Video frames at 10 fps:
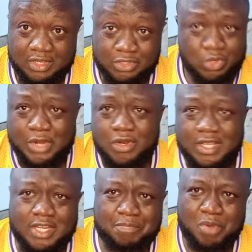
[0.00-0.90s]
So I
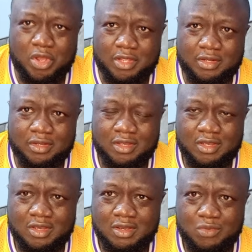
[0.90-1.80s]
don't get the point,
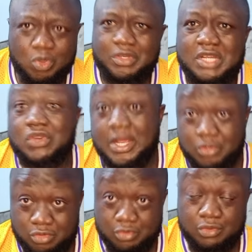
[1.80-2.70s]
what they're
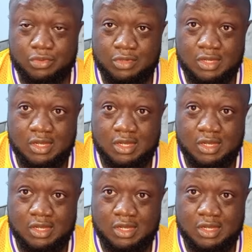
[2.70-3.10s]
trying to do.